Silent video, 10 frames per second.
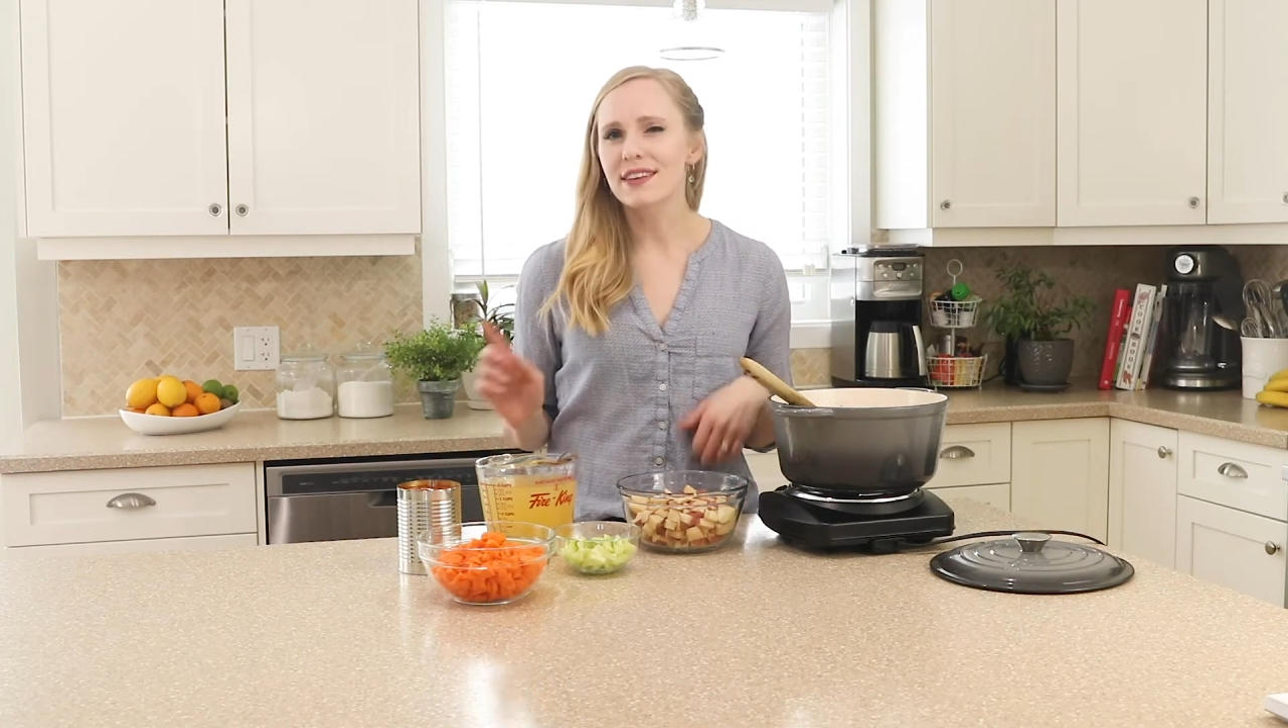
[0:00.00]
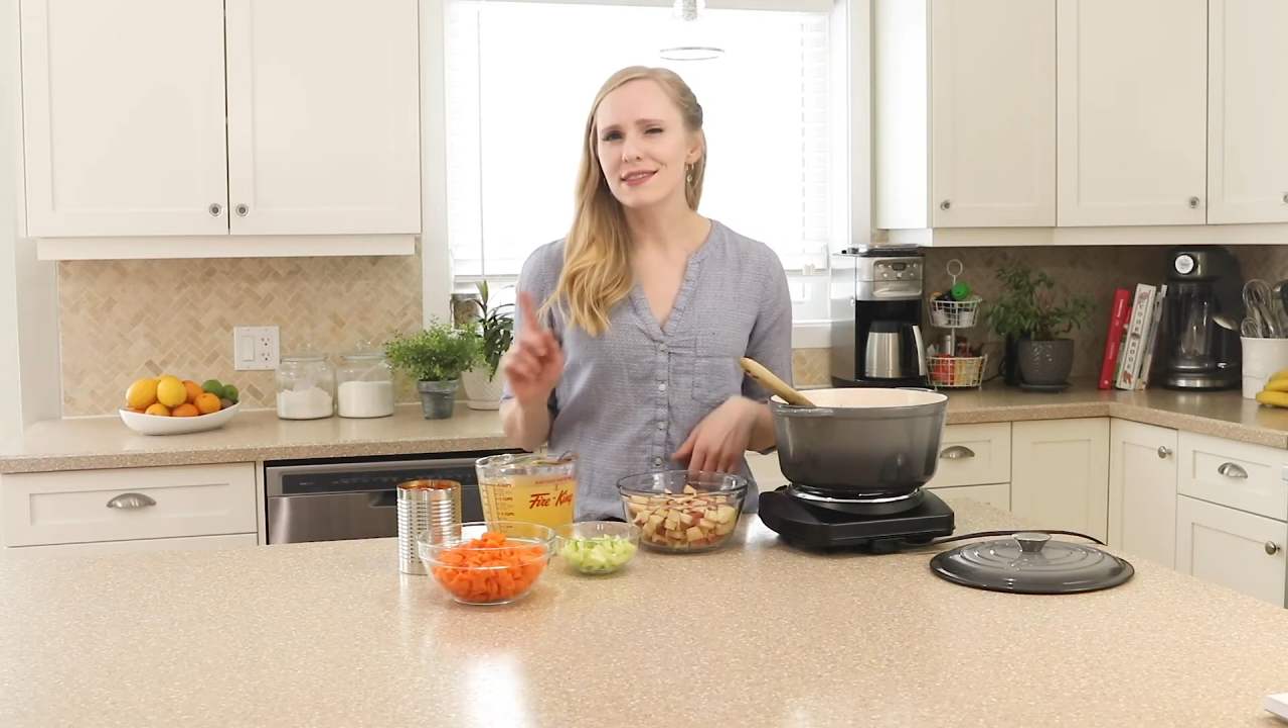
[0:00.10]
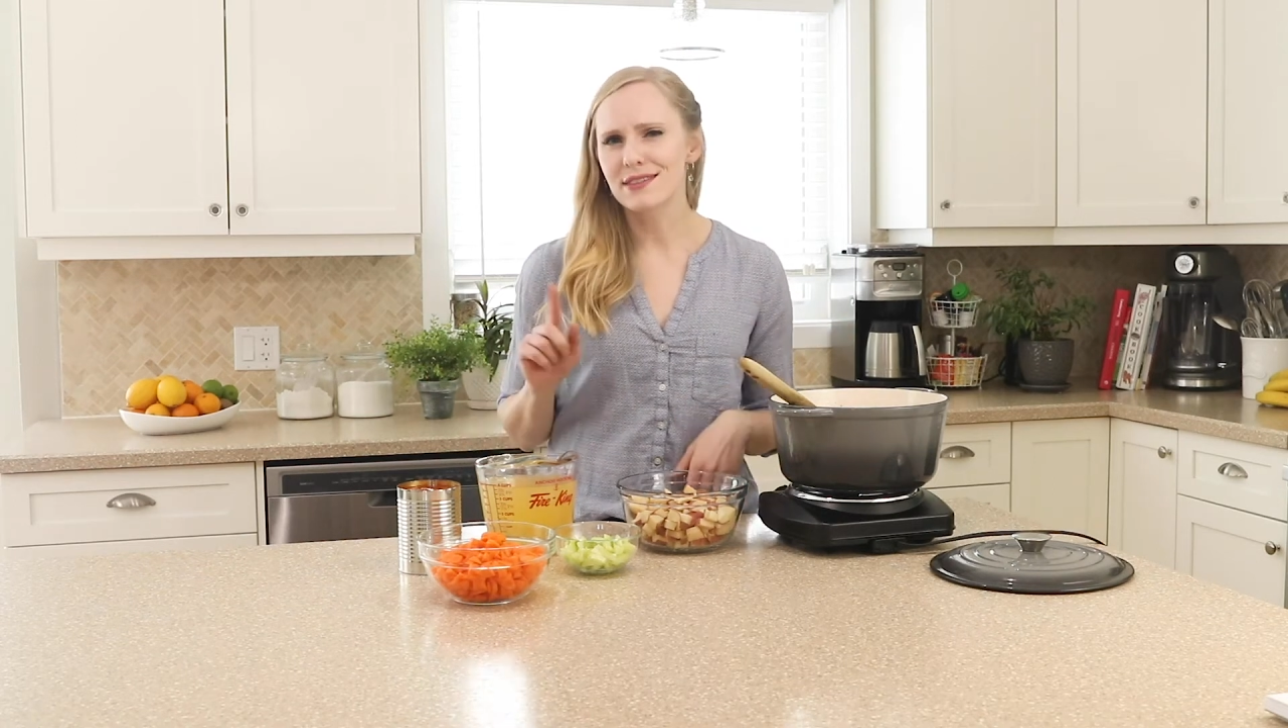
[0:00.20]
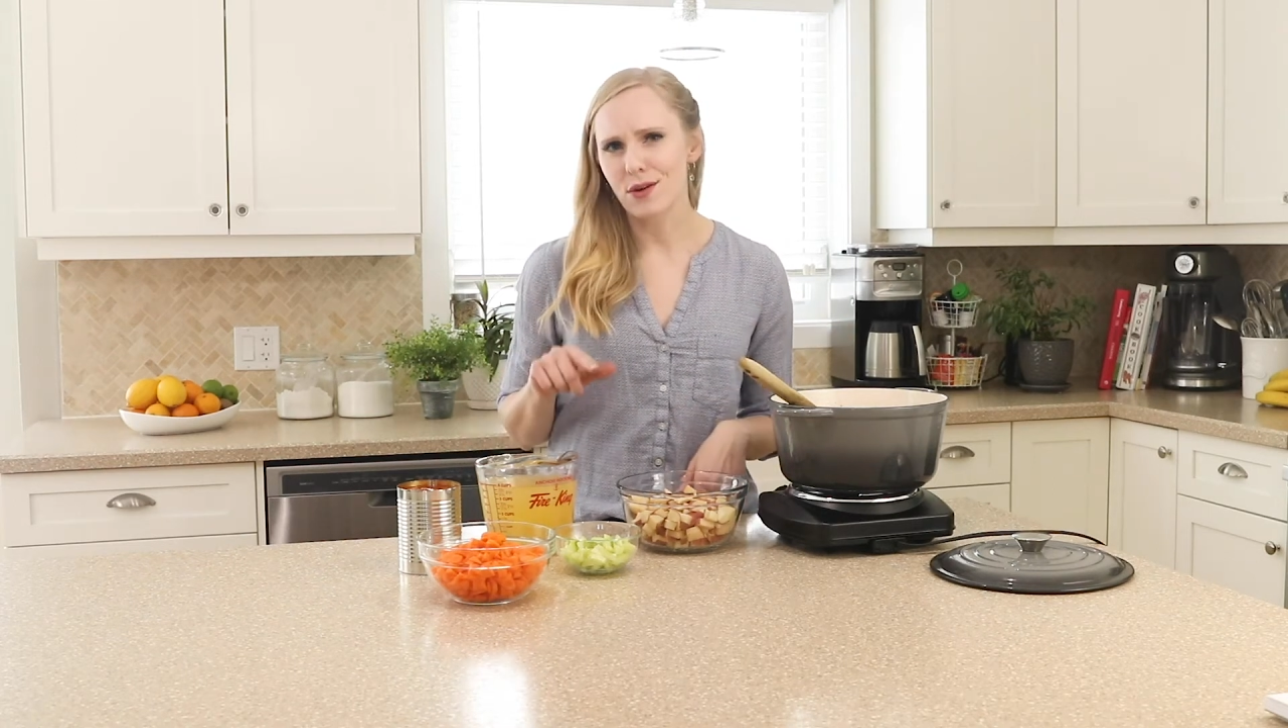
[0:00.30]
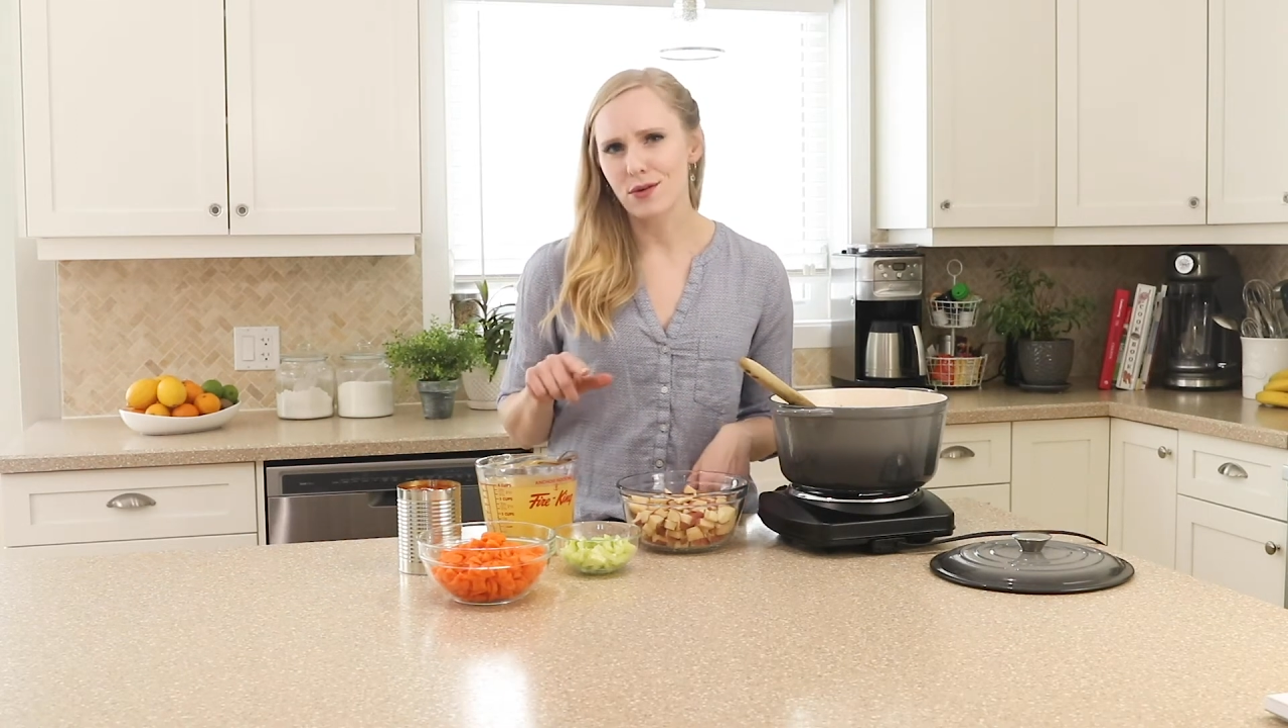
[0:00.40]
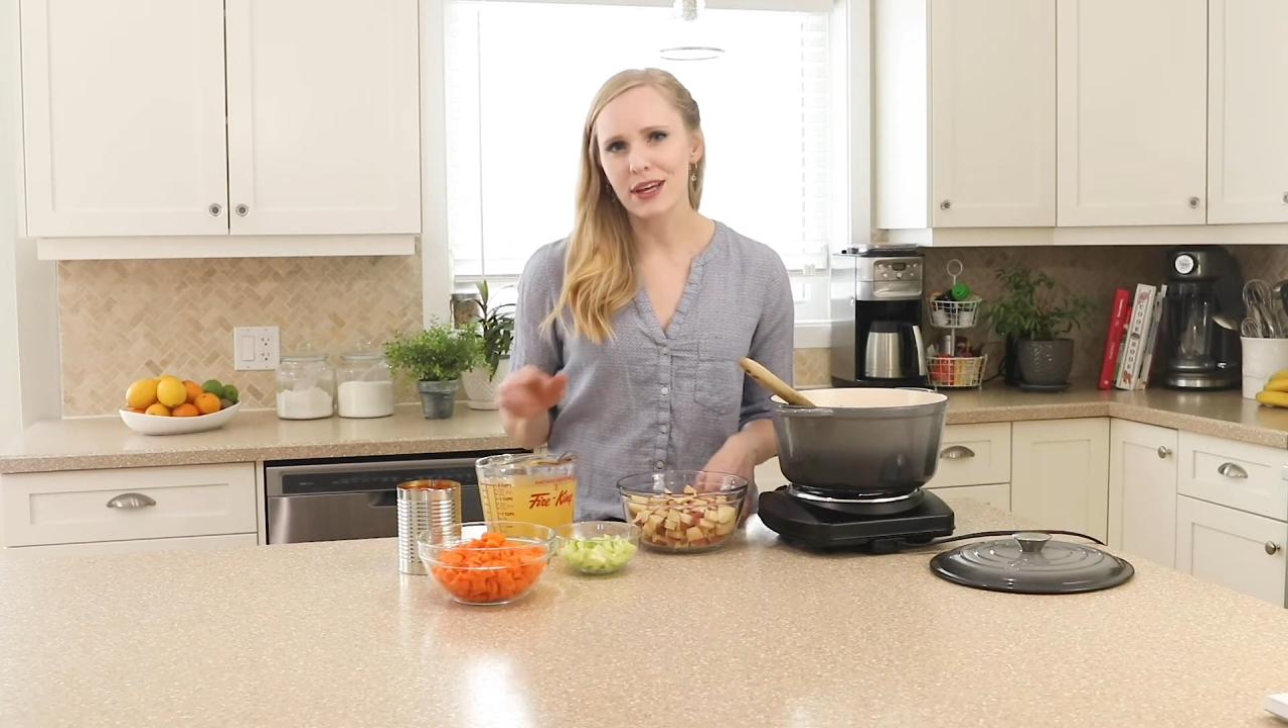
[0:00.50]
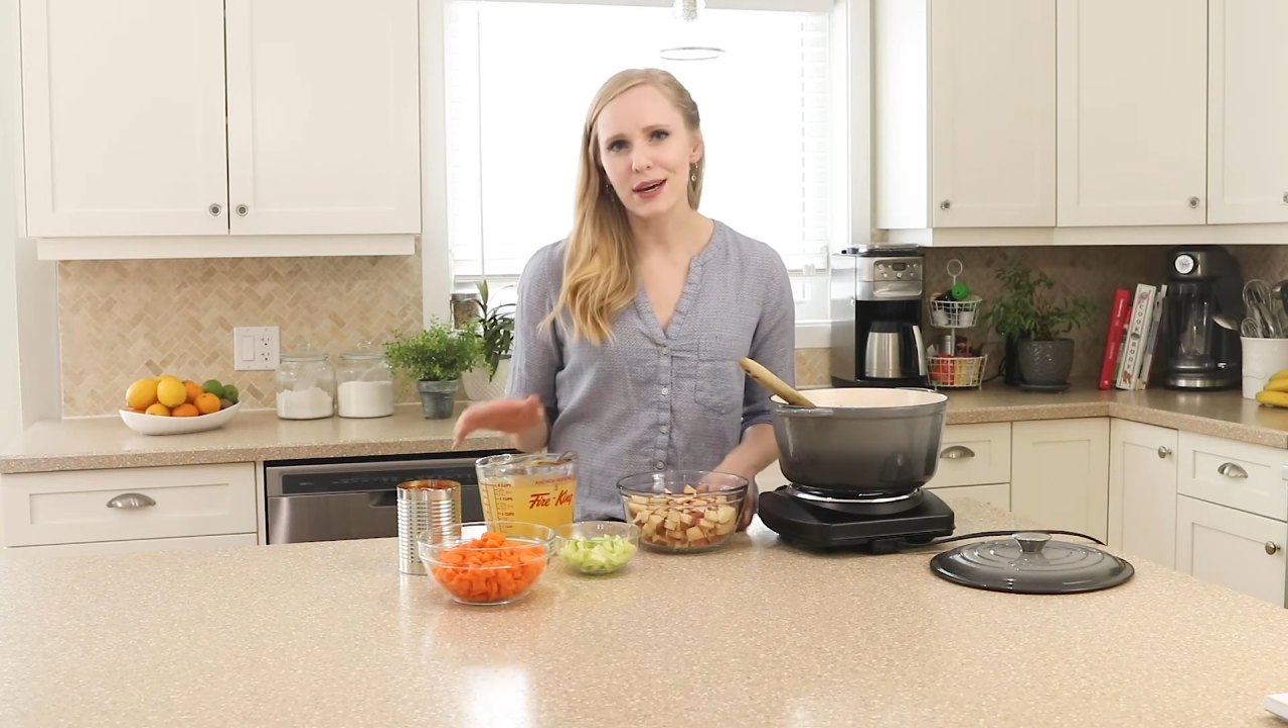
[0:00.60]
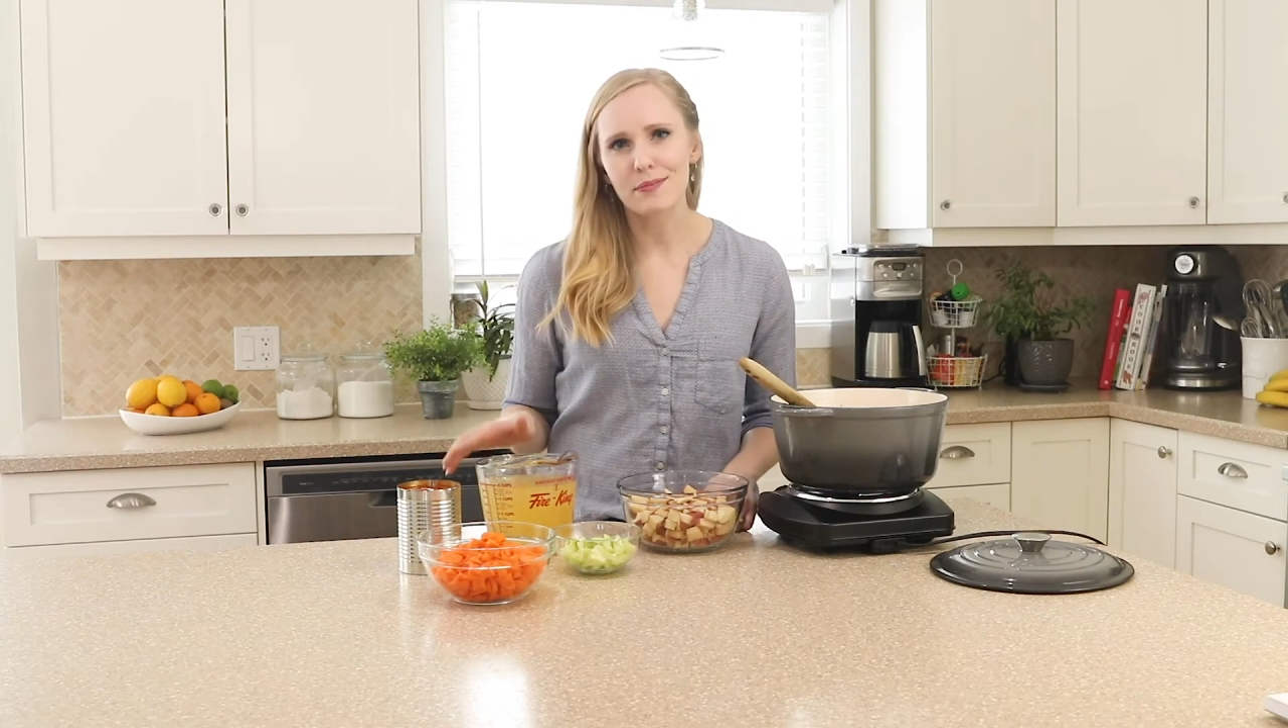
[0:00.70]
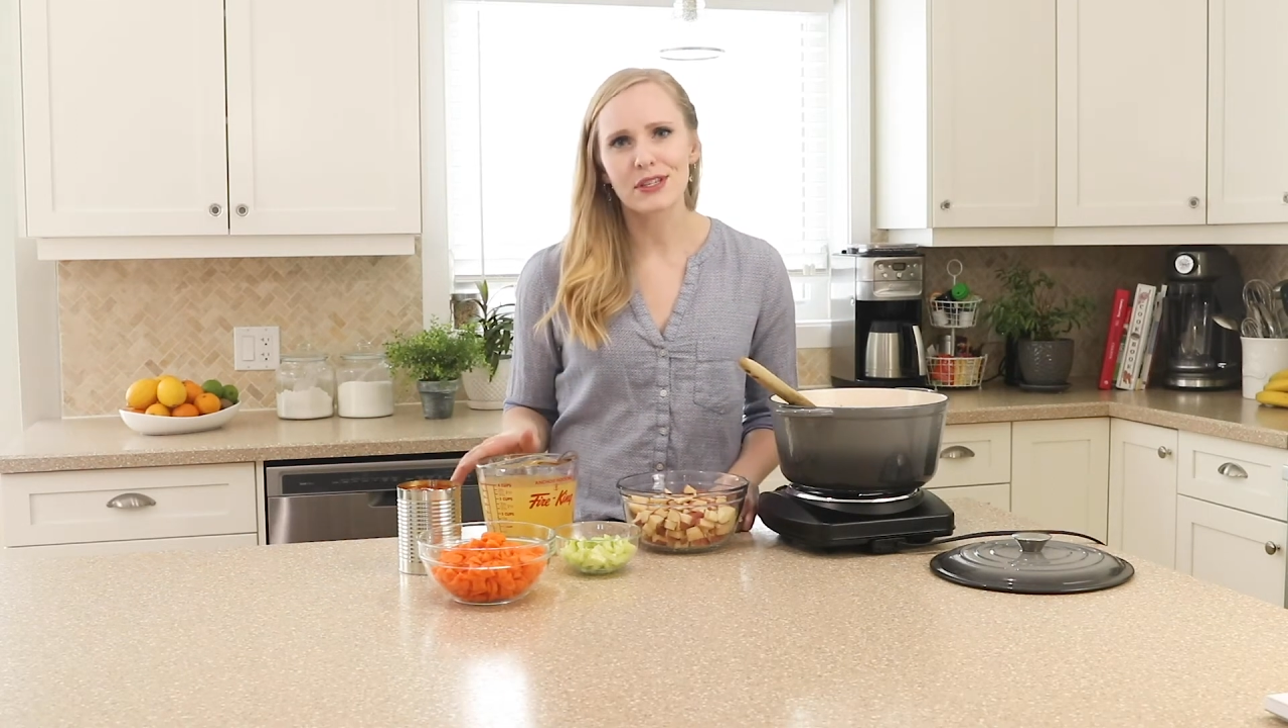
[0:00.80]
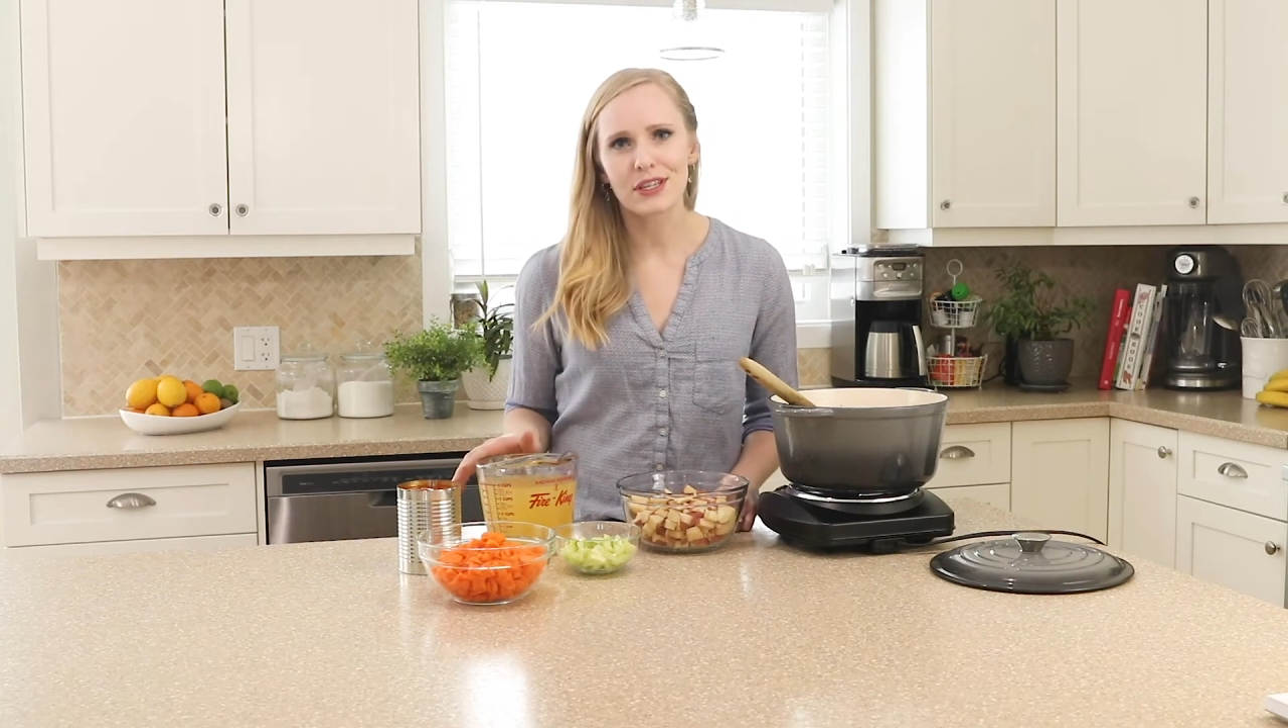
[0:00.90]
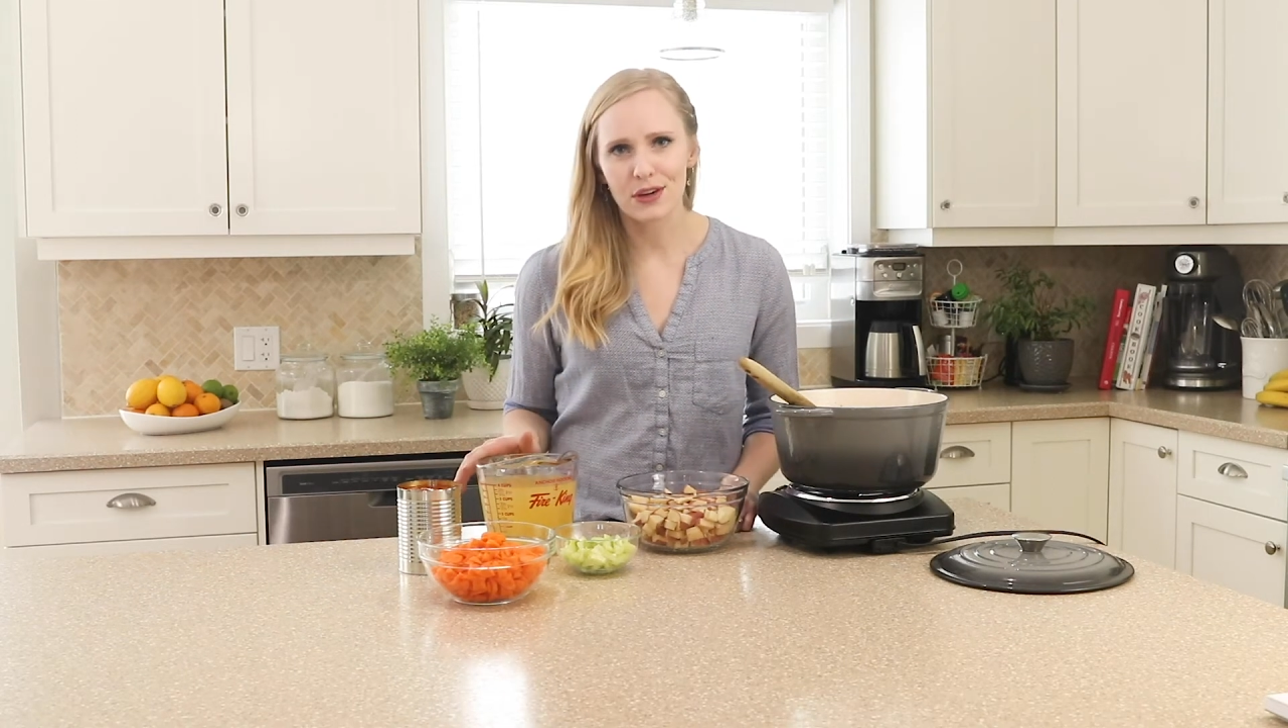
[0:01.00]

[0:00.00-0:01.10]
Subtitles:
it's totally up to